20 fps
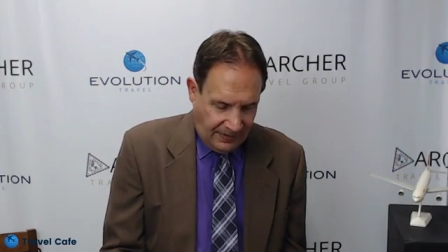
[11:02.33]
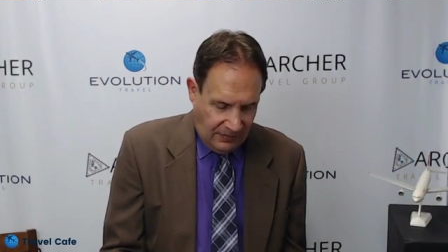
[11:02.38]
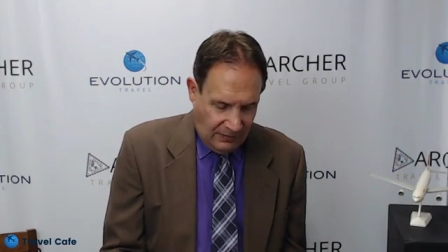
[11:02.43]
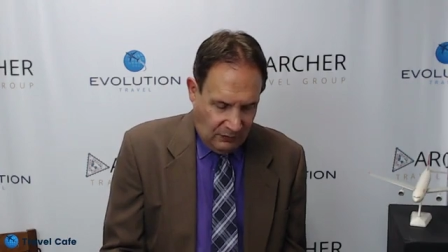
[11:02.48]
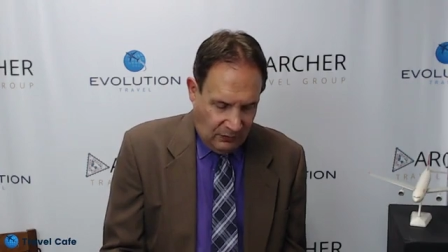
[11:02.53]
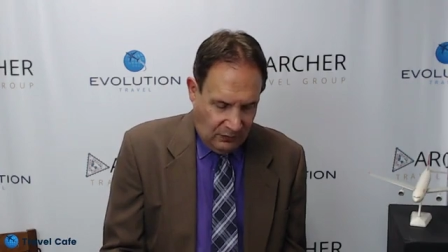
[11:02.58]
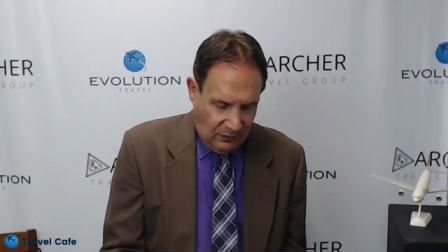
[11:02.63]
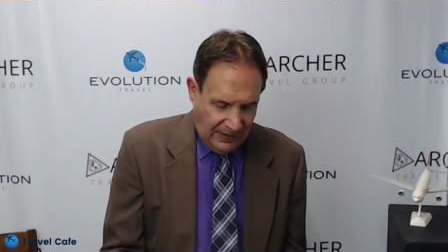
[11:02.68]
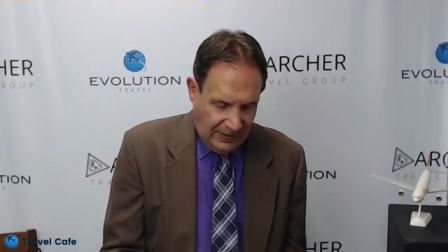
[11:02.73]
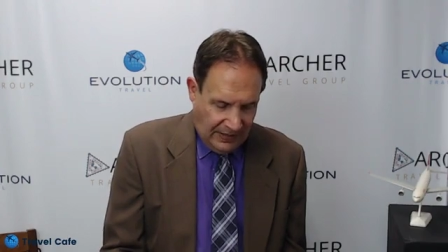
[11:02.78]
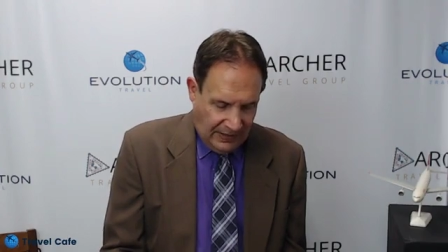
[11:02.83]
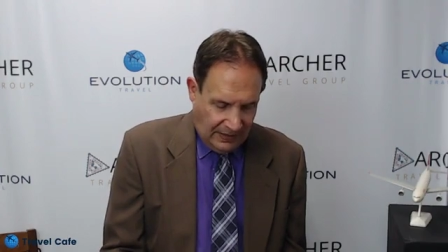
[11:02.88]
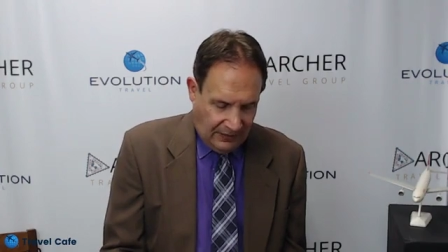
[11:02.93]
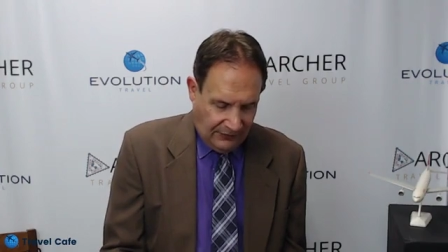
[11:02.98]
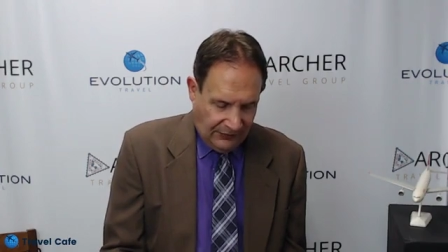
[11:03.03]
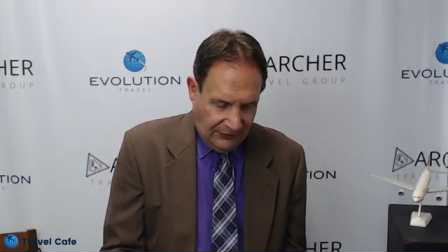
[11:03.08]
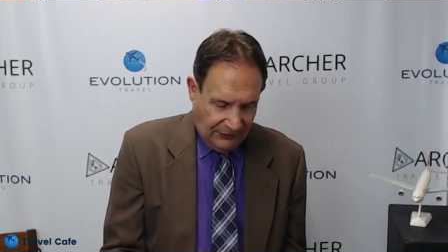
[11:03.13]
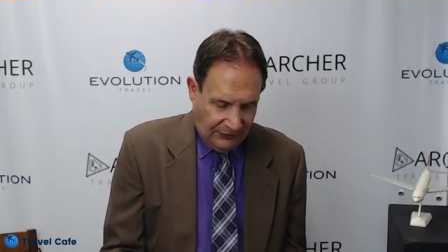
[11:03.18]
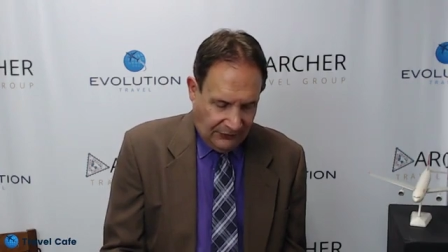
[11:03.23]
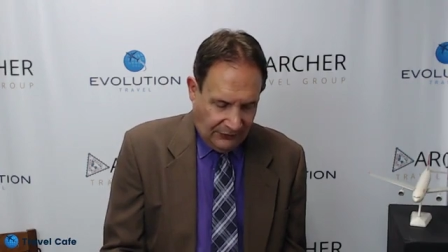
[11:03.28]
what
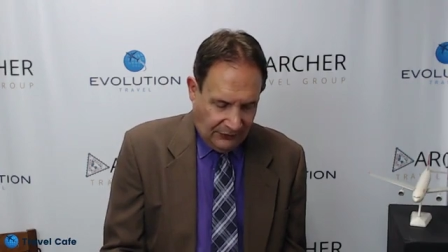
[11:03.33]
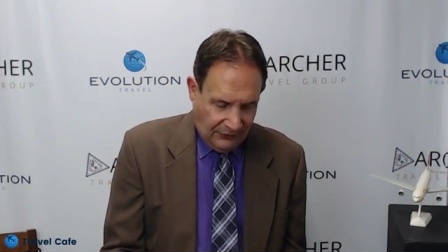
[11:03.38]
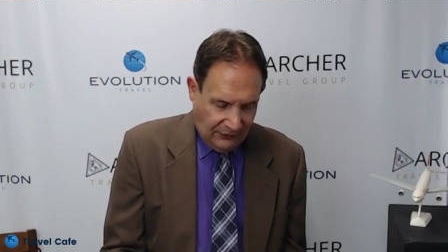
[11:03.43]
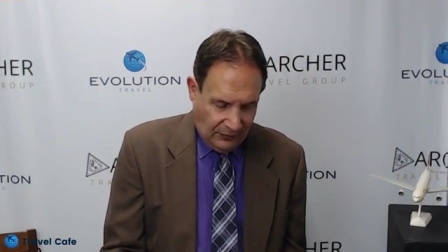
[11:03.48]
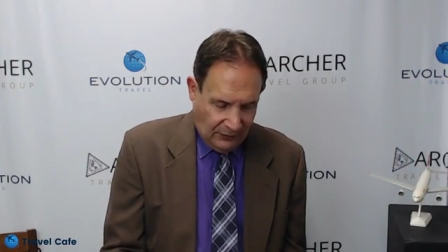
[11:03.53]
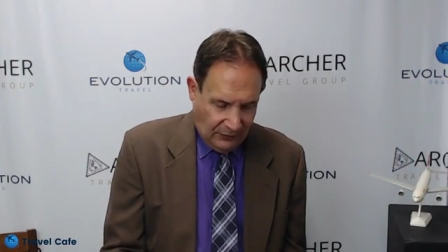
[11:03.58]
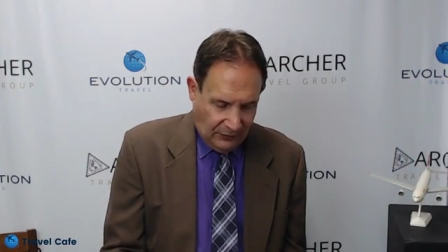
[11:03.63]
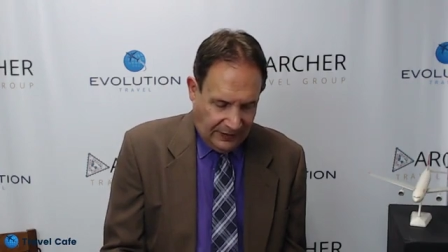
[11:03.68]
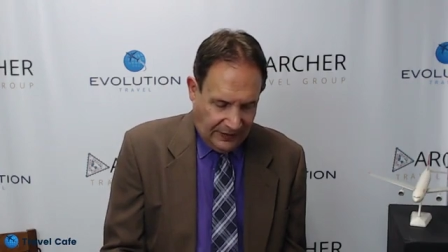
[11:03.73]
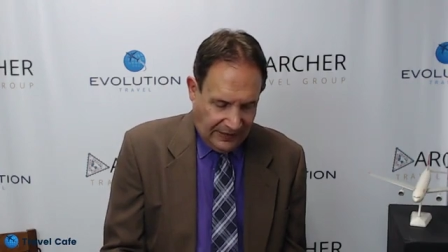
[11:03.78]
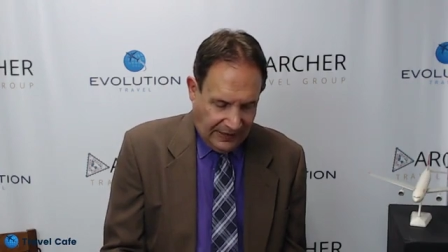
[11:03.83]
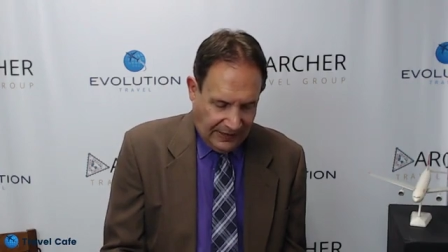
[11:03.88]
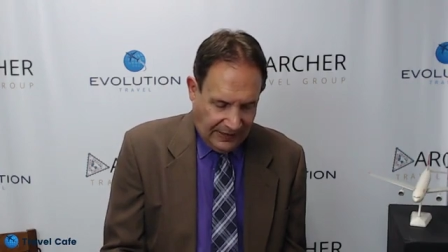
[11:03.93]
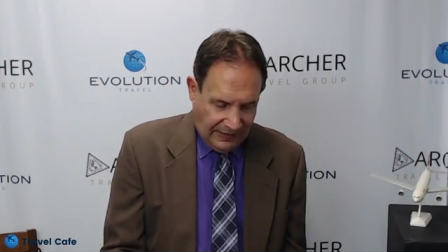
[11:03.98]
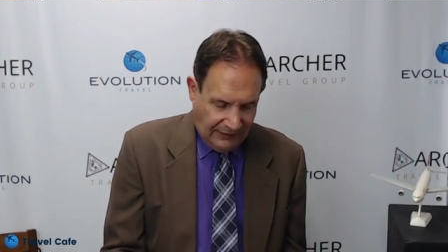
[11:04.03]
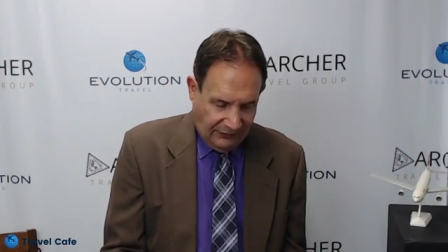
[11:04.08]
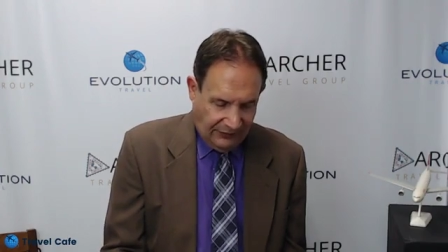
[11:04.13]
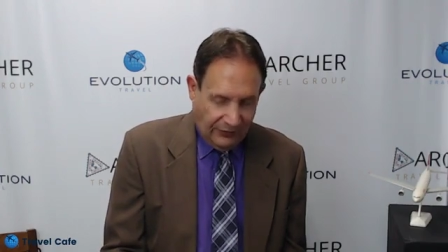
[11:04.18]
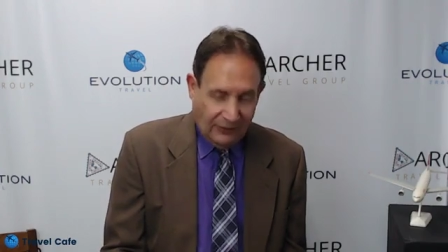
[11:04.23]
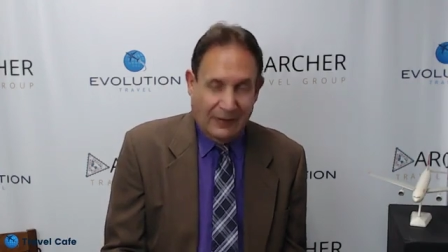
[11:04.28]
else? Okay,
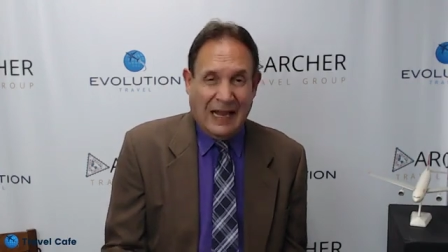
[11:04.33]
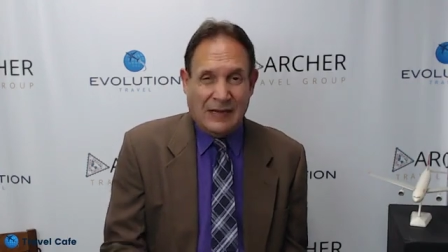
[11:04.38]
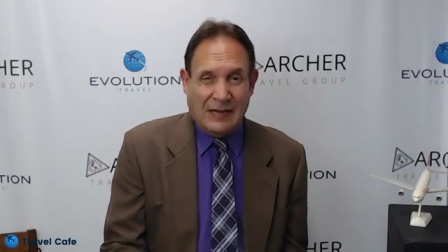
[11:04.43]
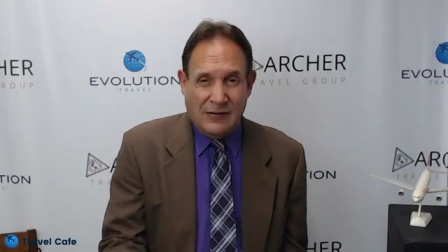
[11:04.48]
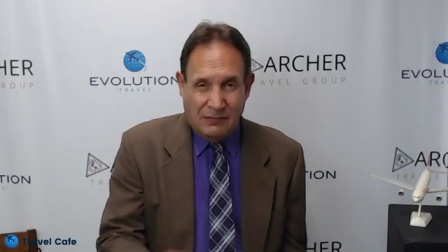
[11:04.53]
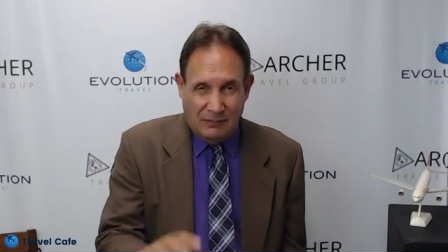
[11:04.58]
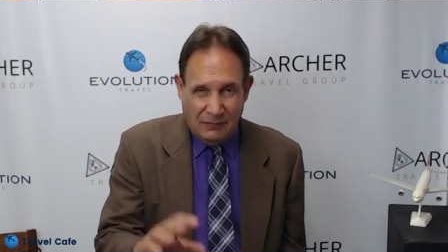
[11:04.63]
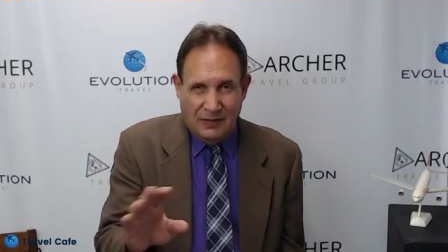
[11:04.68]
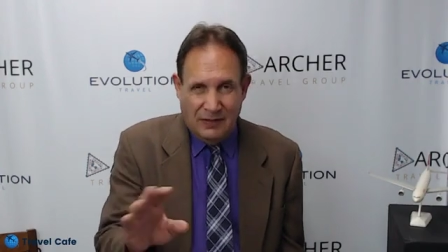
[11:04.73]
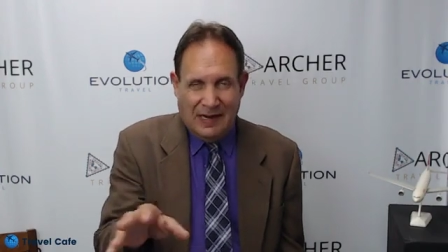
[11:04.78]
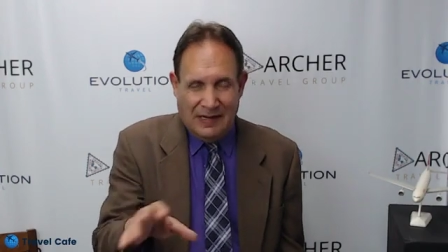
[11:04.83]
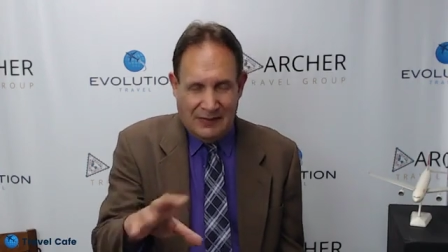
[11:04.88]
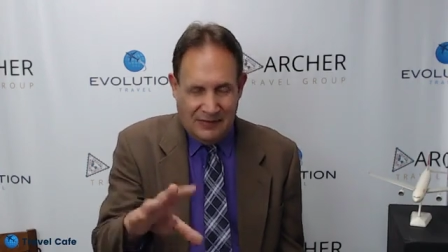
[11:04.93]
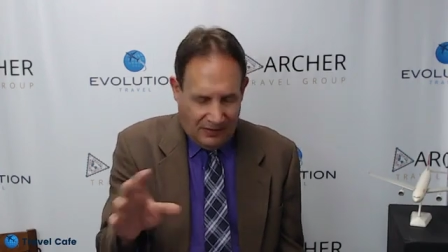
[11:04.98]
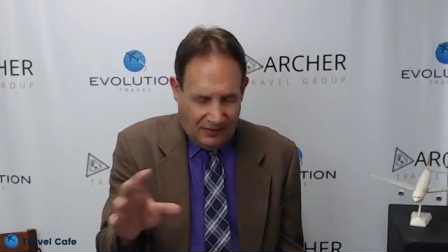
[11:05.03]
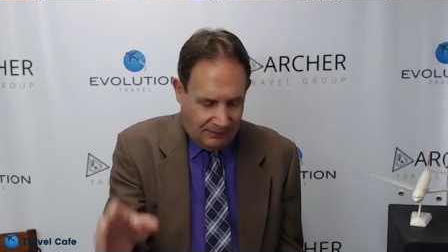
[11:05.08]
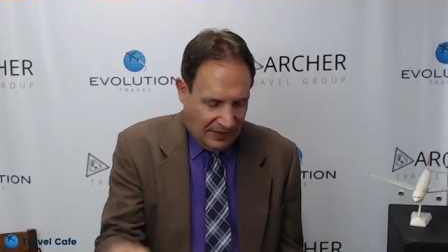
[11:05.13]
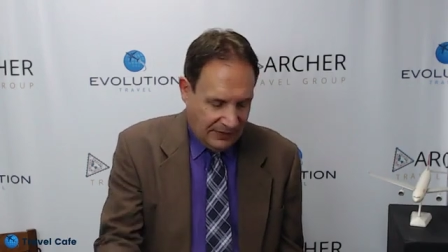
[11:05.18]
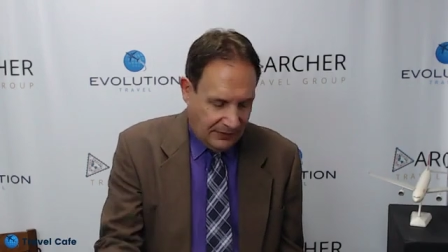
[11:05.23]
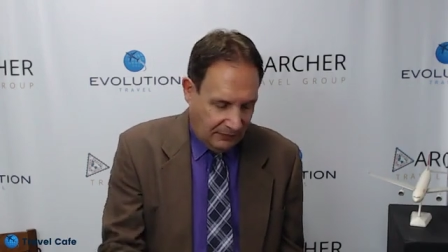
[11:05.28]
so that's, you guys know
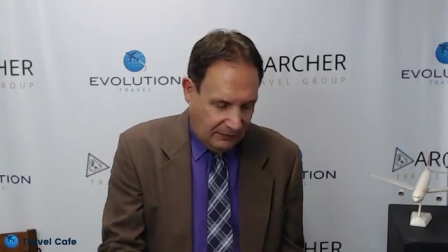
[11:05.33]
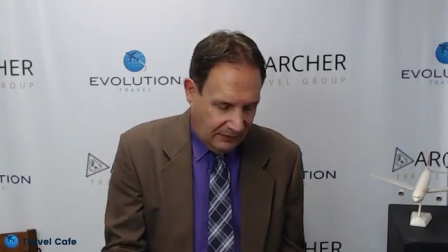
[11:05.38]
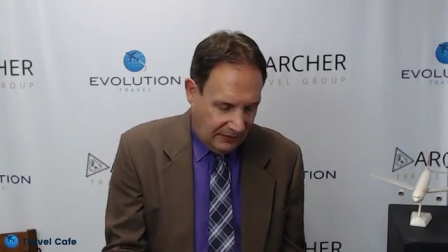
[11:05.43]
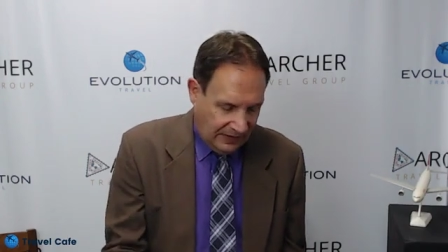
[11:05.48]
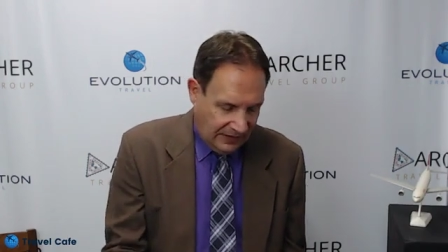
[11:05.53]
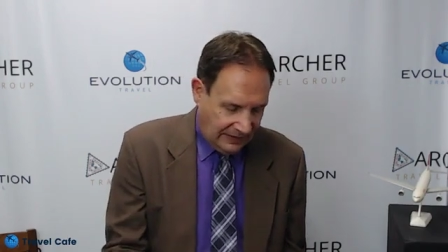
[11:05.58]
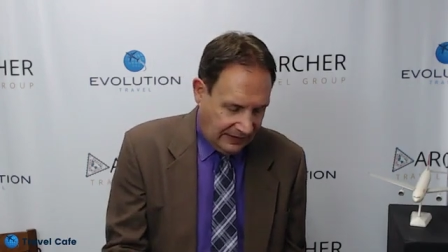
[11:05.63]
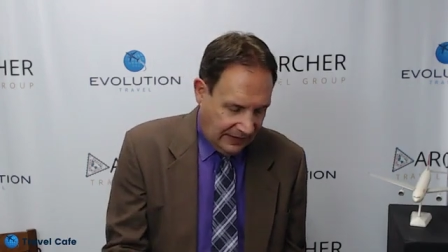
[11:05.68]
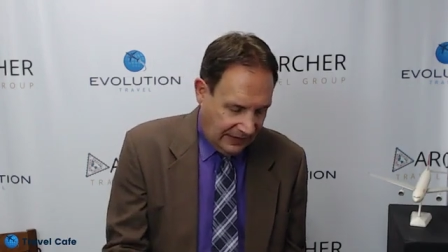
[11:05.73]
about the Will